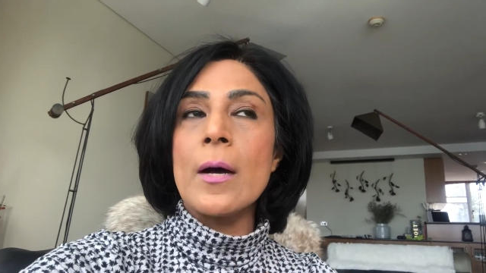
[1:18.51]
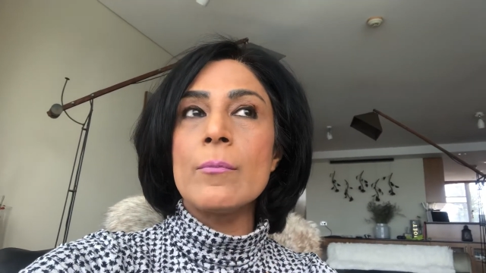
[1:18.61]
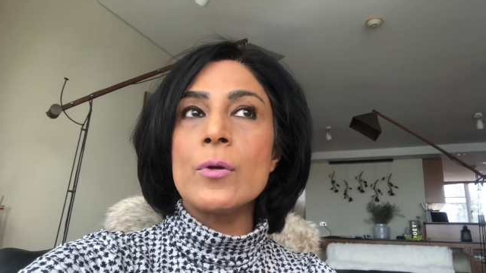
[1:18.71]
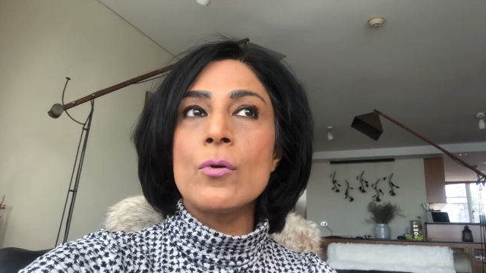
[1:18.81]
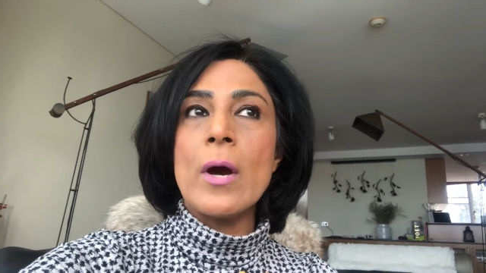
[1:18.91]

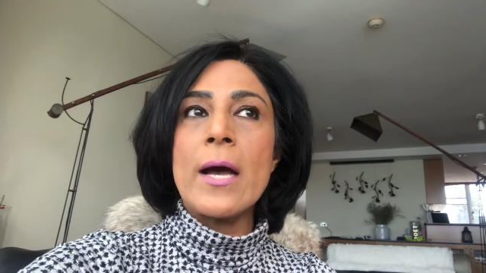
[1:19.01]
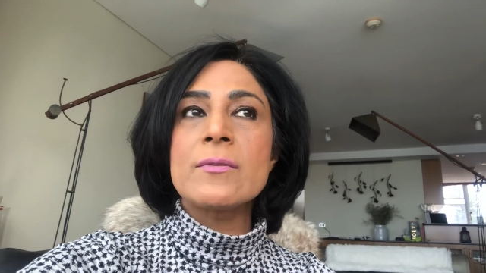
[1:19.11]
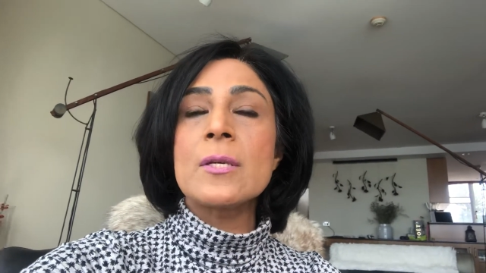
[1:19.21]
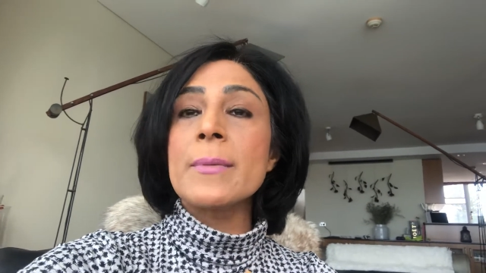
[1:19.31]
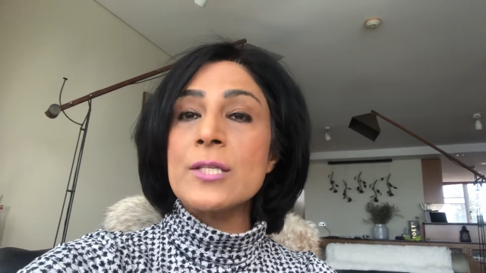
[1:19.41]
you have
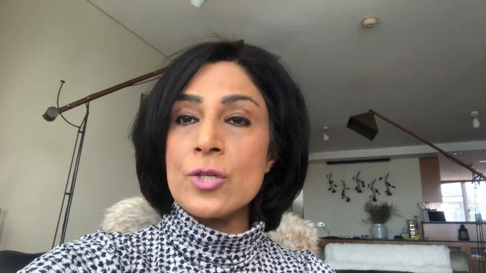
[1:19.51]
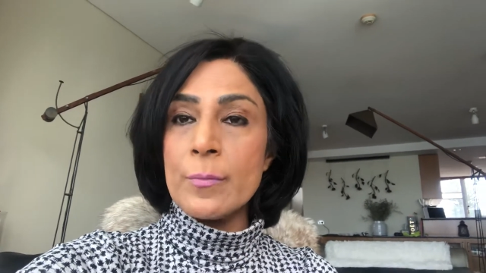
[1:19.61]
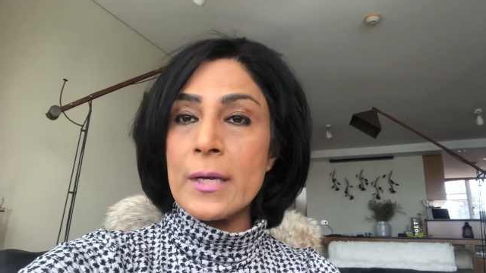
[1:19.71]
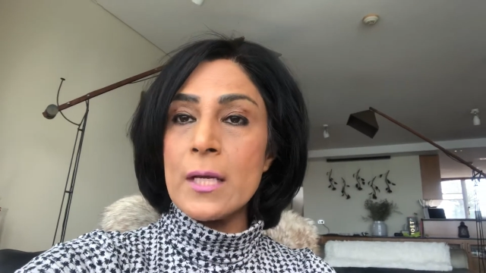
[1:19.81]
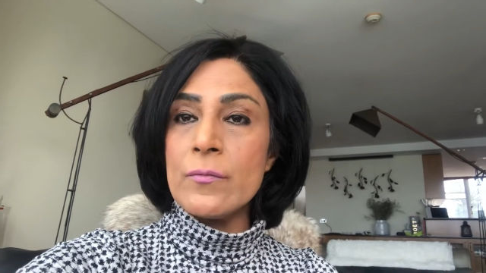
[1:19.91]
some extra
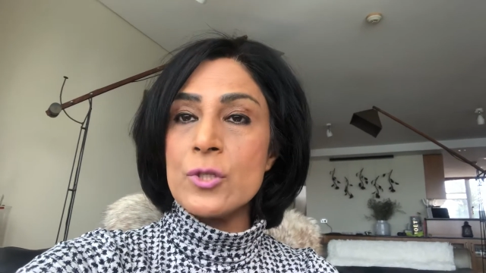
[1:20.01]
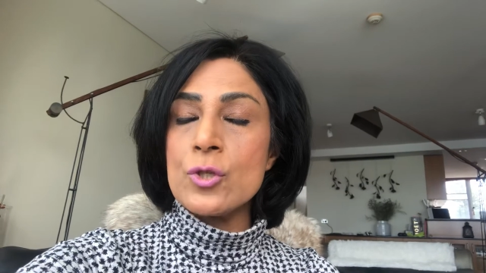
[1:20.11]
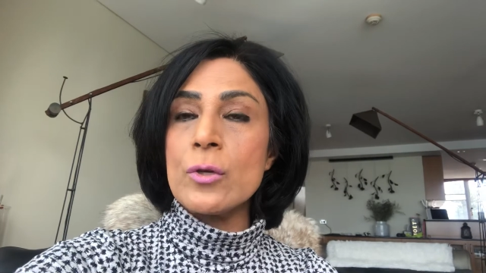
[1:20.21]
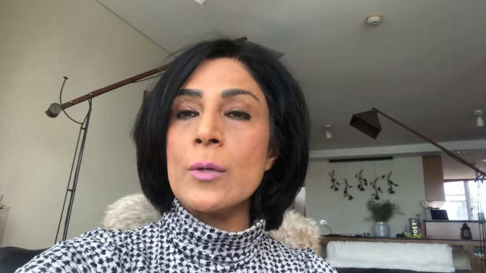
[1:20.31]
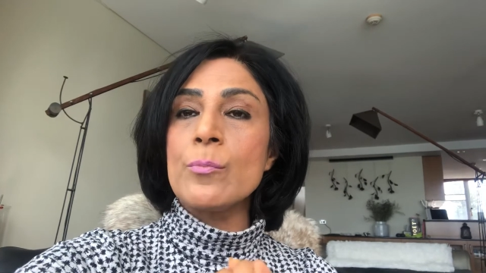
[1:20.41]
money
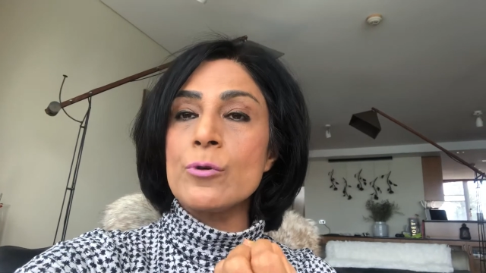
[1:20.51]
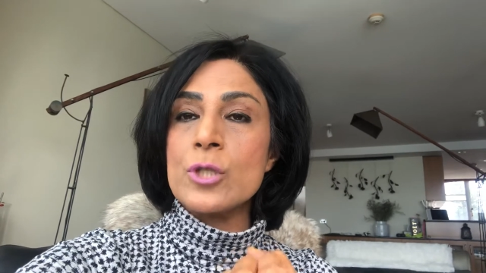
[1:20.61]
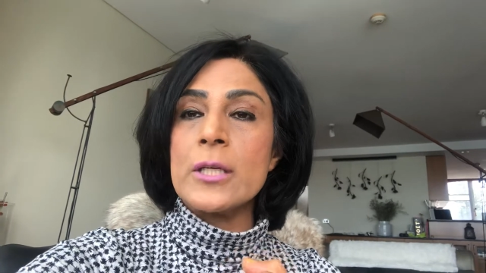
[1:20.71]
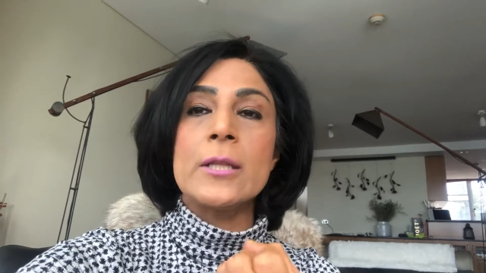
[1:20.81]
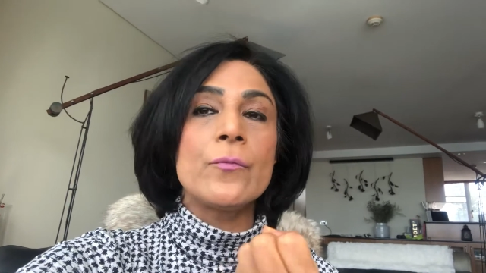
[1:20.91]
which you can
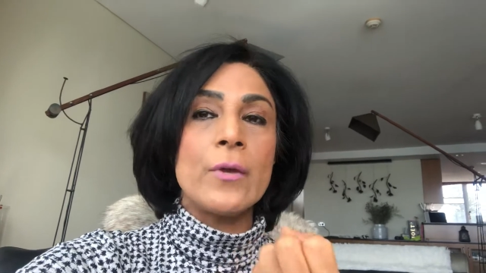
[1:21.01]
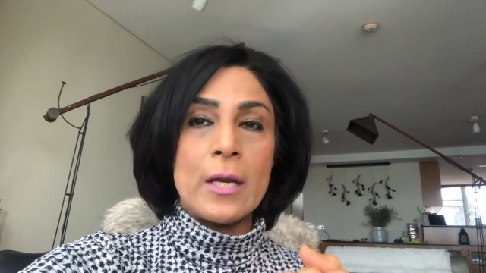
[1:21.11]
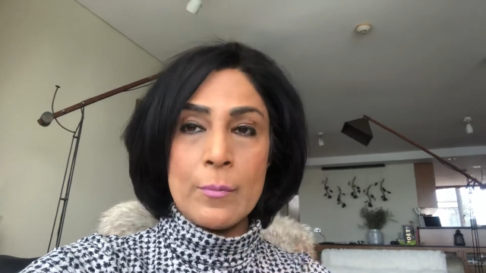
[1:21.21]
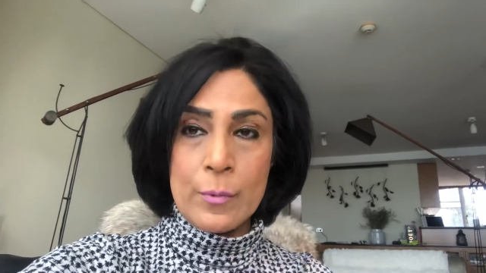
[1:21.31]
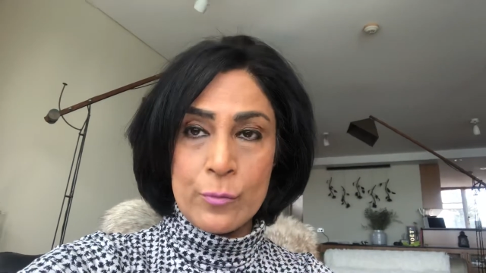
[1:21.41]
put in the
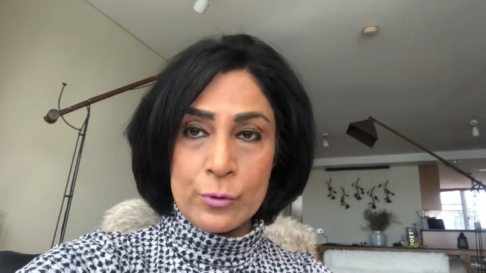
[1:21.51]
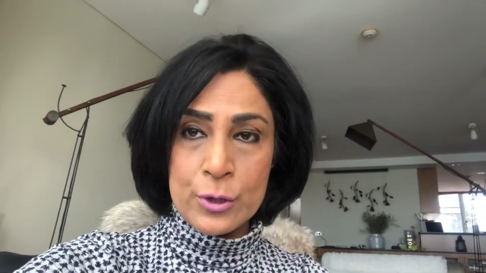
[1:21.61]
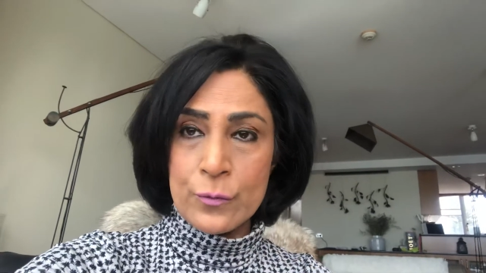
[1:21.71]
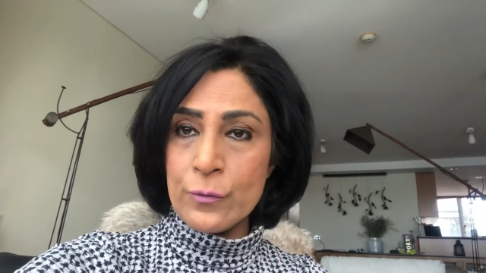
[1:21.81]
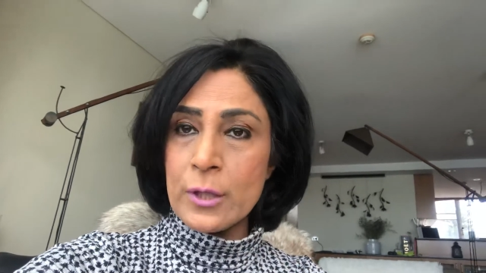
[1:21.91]
variable
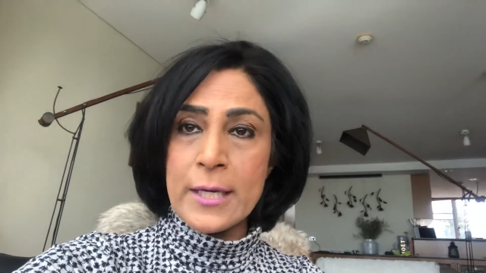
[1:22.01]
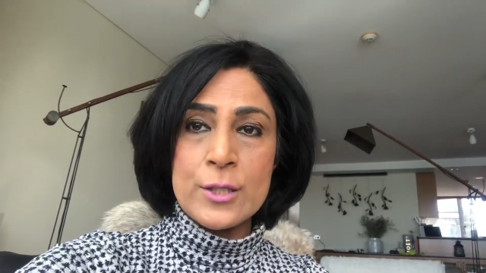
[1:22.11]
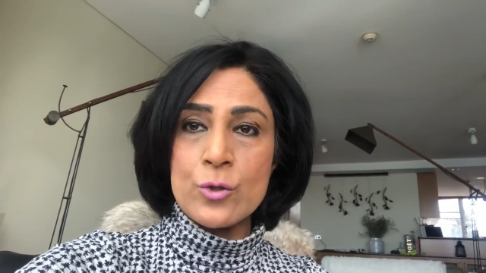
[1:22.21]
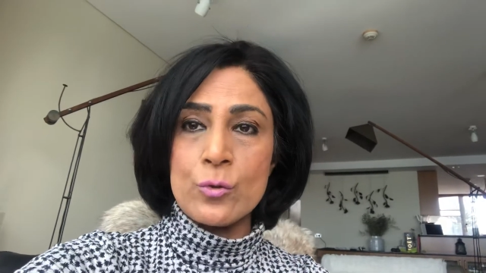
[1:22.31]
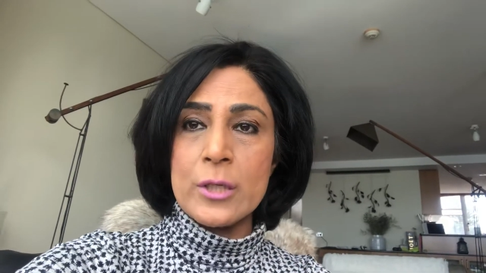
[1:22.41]
portion for the
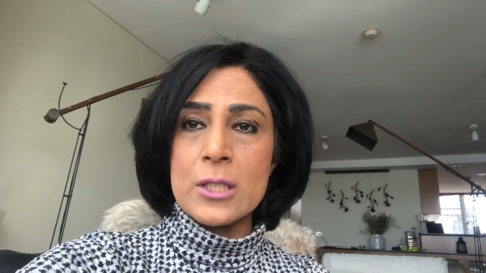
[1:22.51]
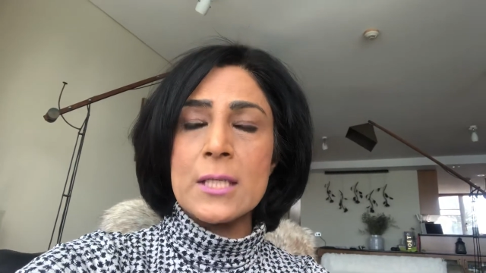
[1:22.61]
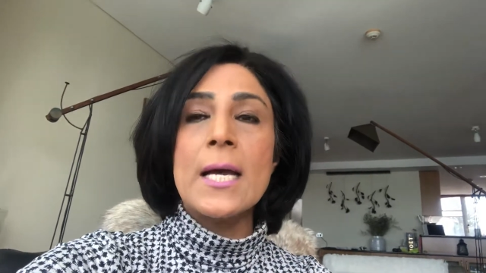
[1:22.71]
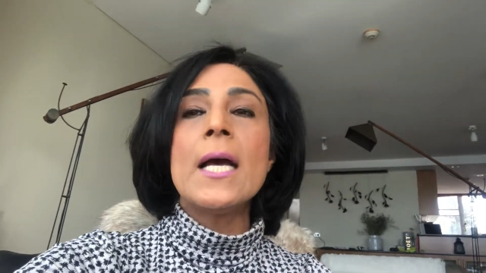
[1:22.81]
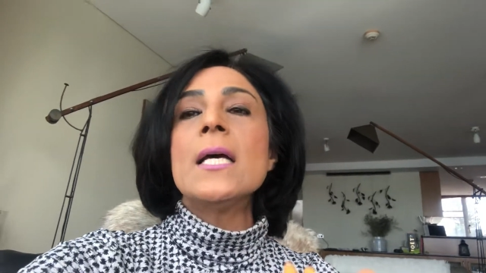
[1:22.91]
next 2 years.